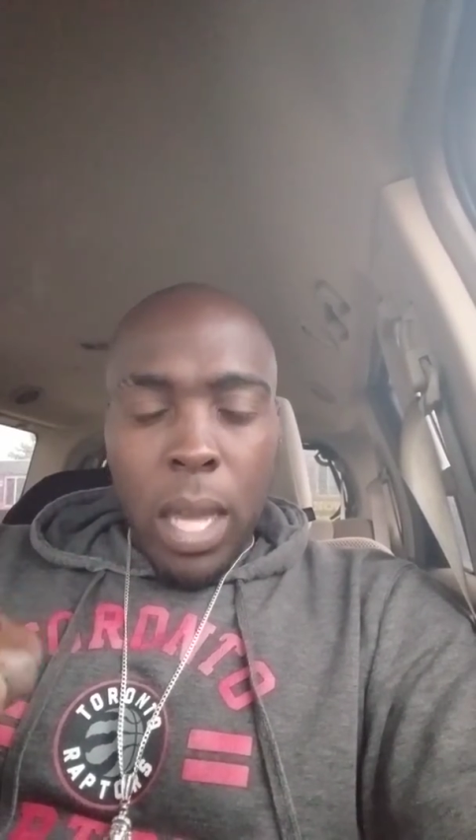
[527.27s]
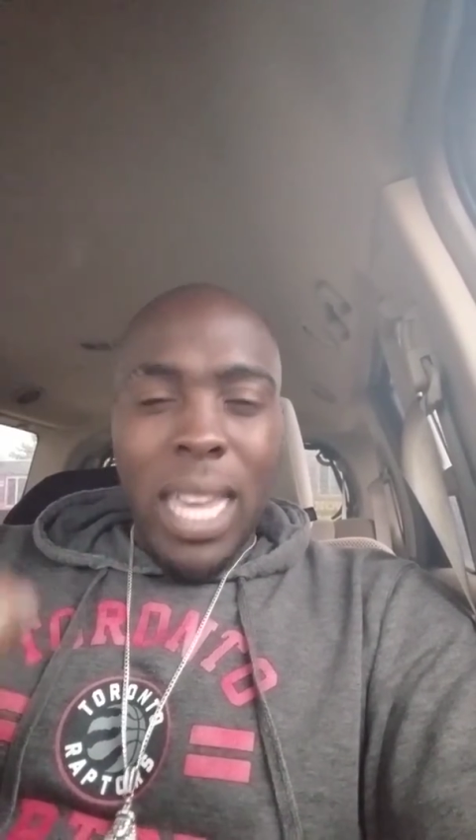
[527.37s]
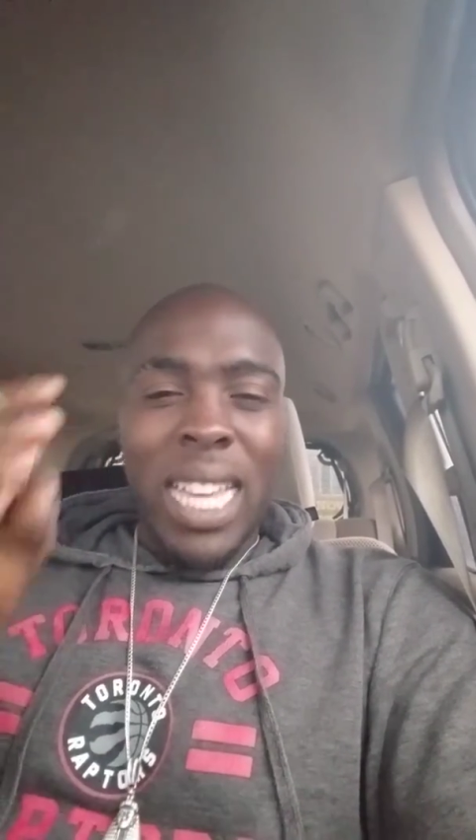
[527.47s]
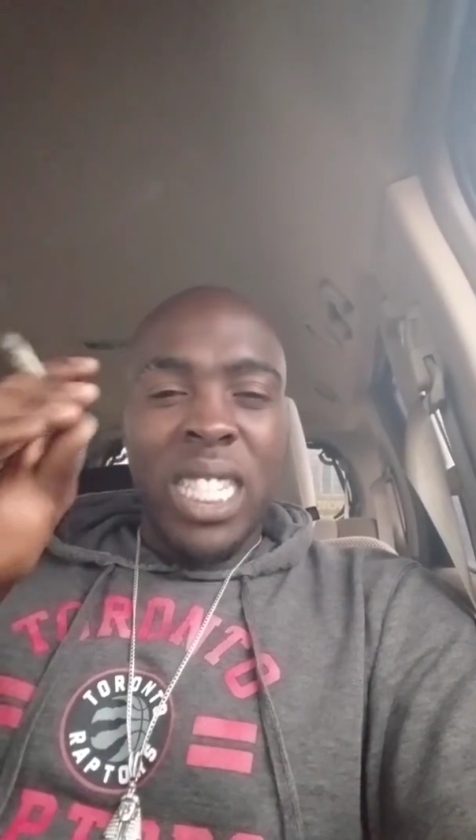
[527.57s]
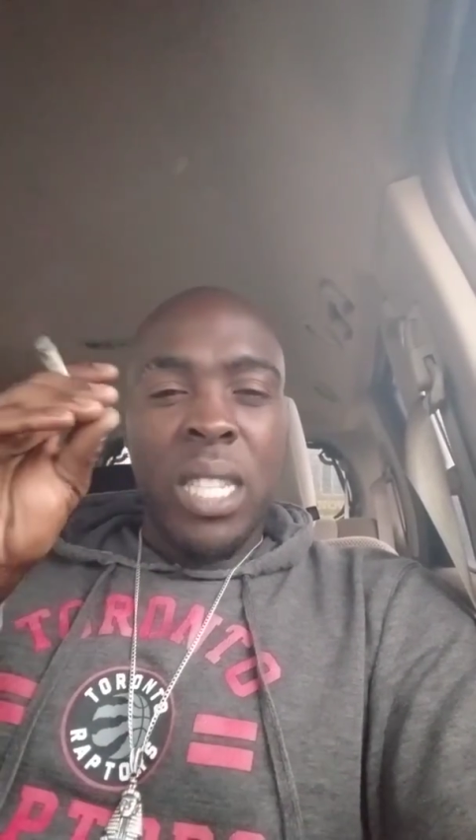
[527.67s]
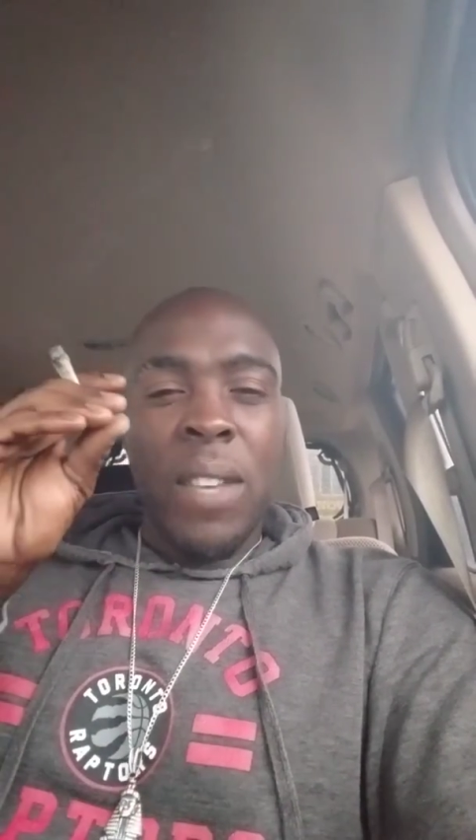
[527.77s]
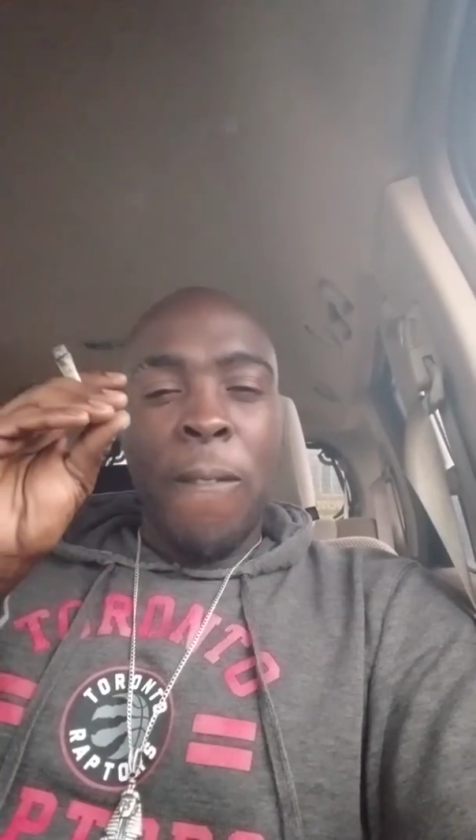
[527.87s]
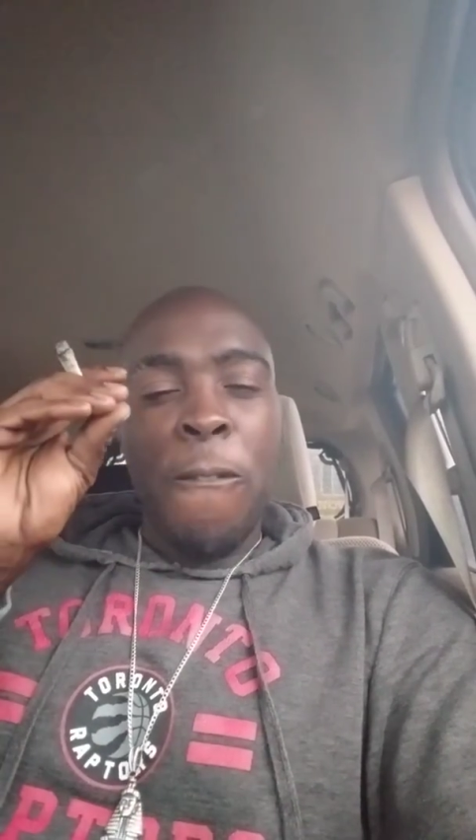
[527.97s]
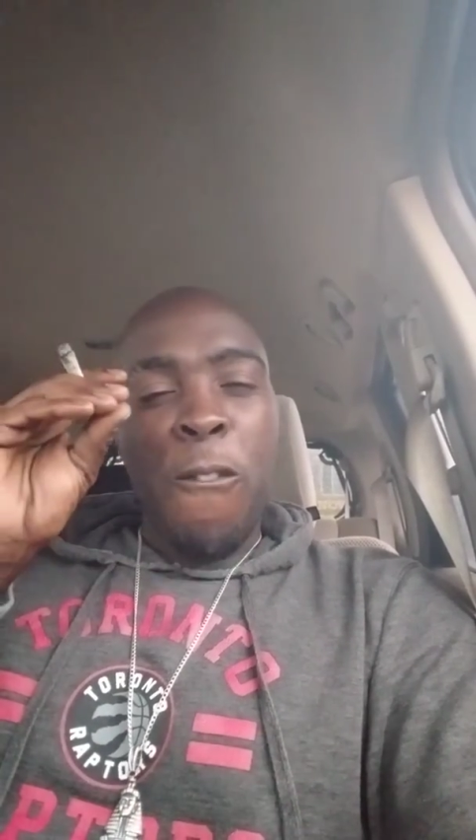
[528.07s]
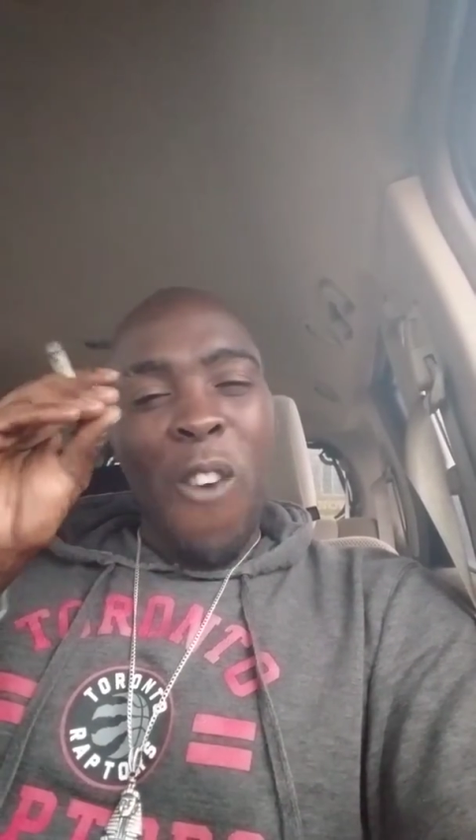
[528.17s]
is
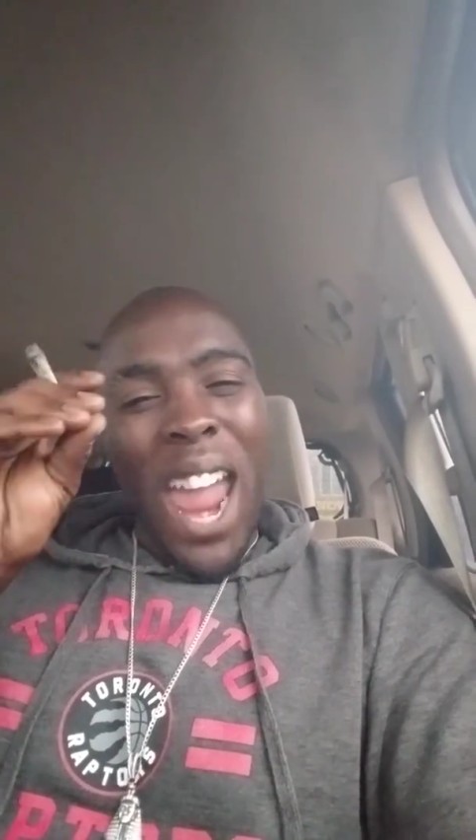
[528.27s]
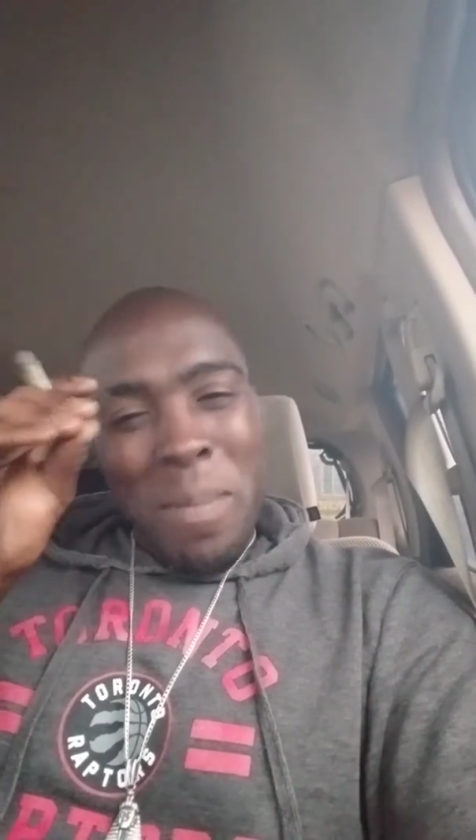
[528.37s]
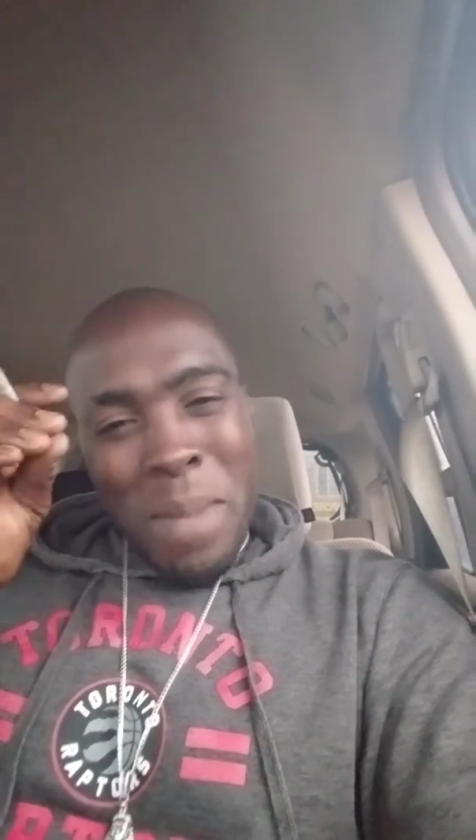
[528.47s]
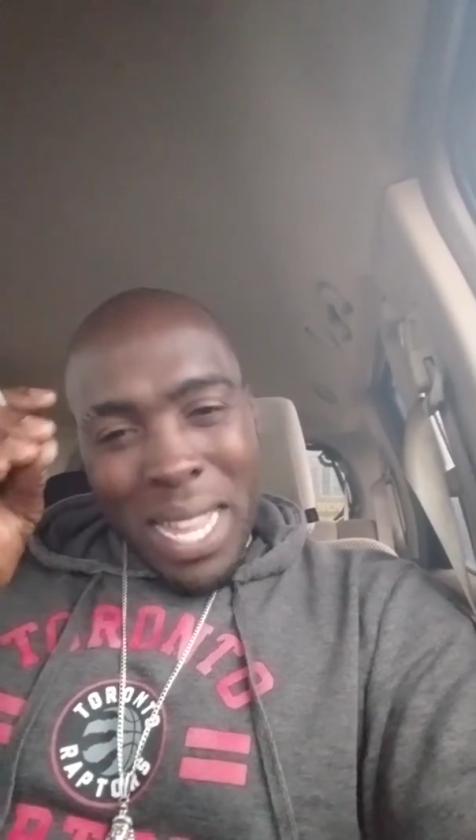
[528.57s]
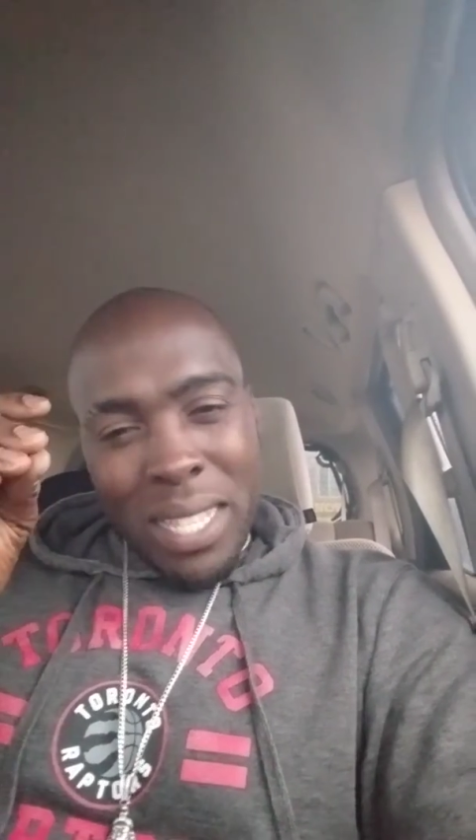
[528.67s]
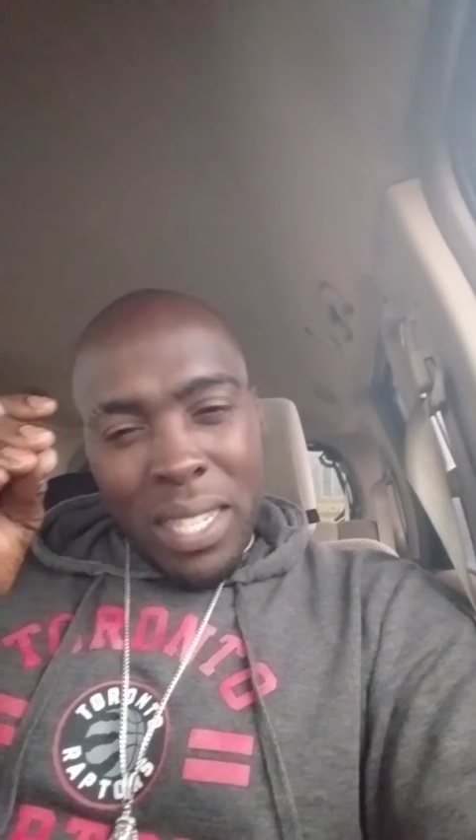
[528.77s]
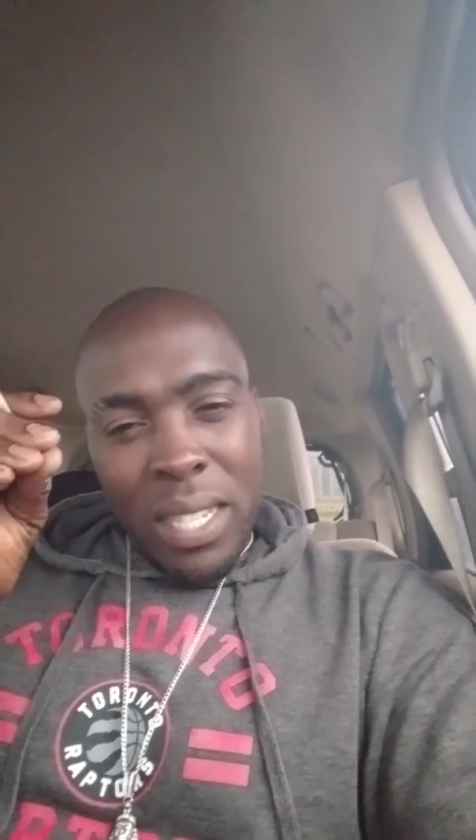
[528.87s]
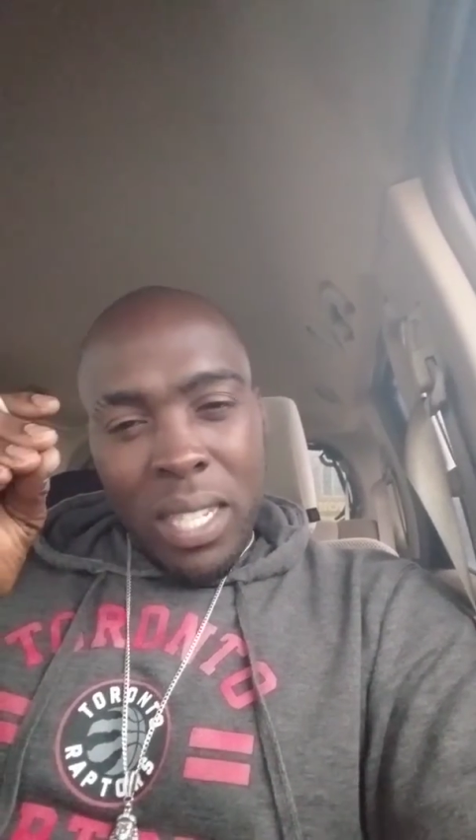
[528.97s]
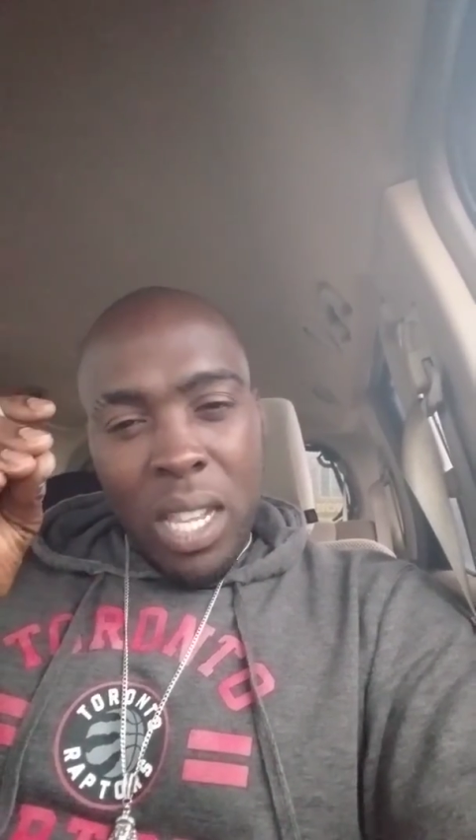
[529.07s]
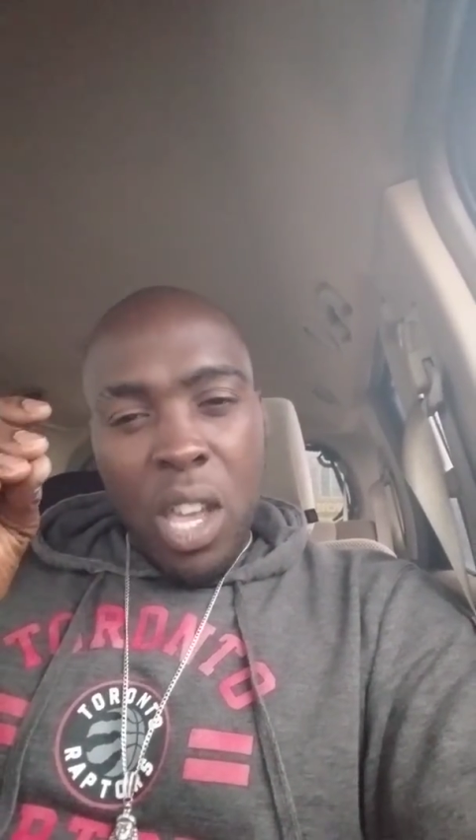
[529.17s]

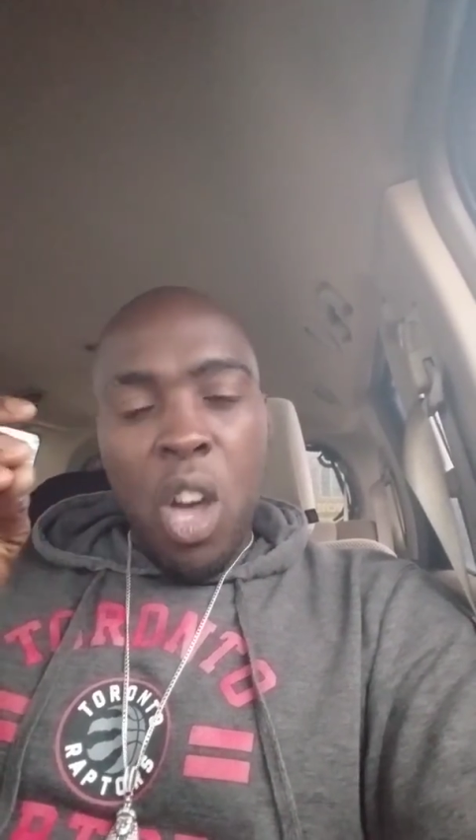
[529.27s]
fragments